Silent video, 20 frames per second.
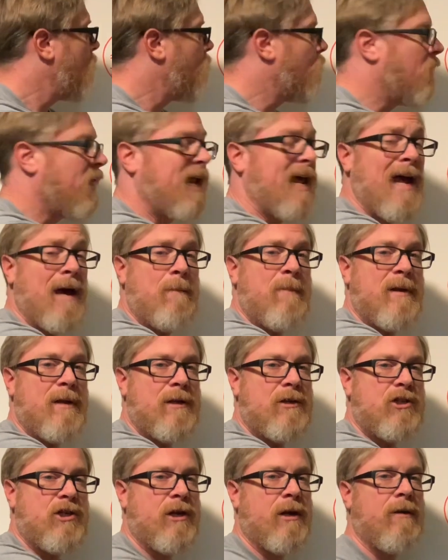What happened to
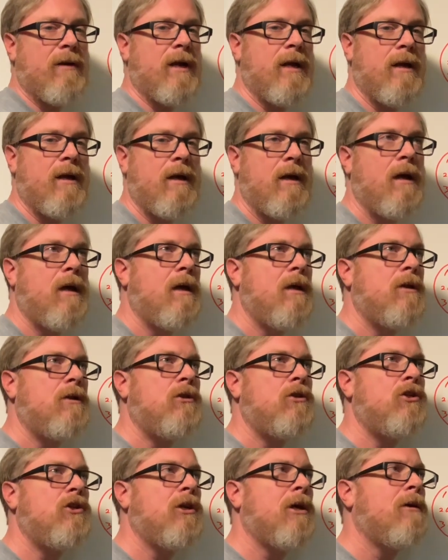Jerry?
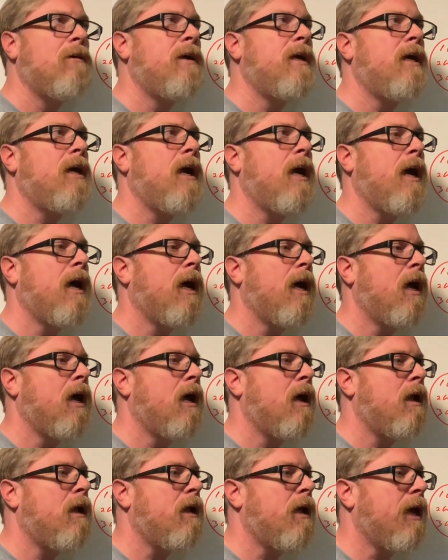Jerry
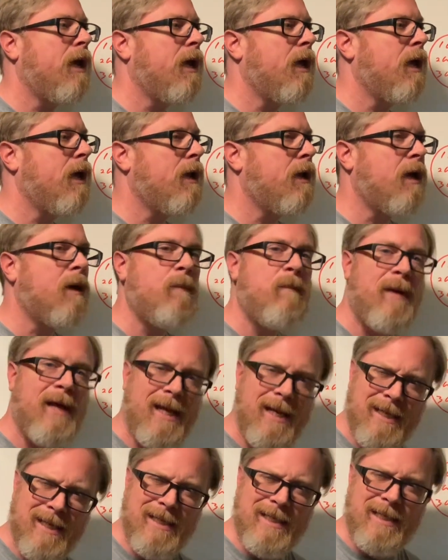had an
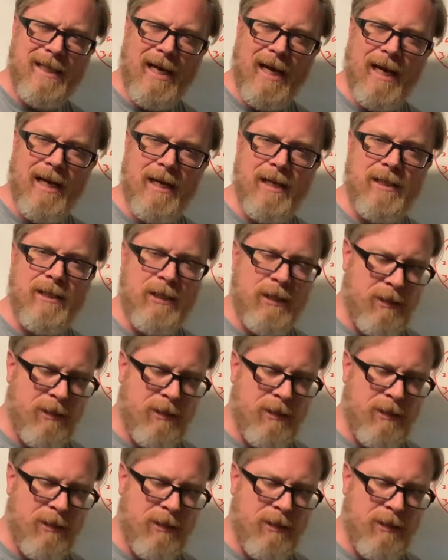appendicitis.